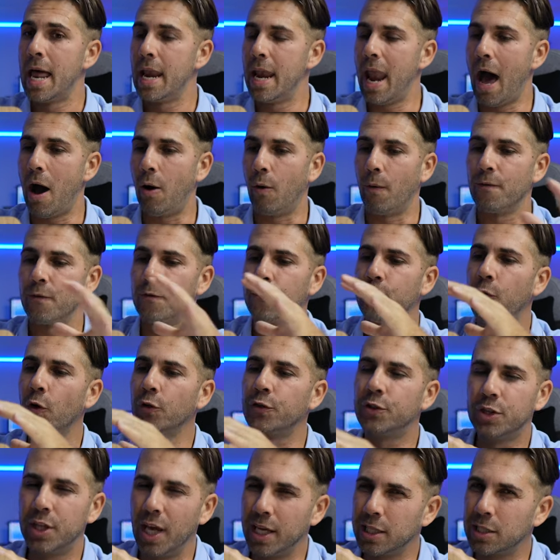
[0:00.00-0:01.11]
Now for
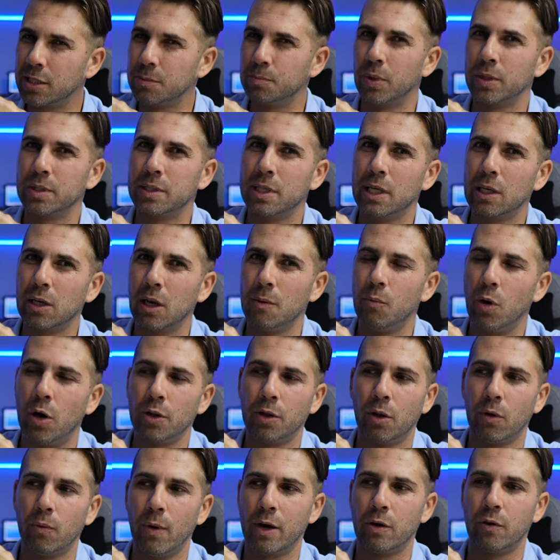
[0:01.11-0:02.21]
this particular
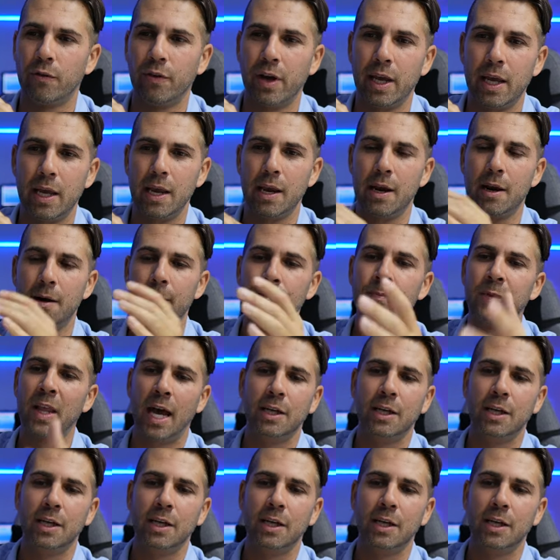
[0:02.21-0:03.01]
model right over here,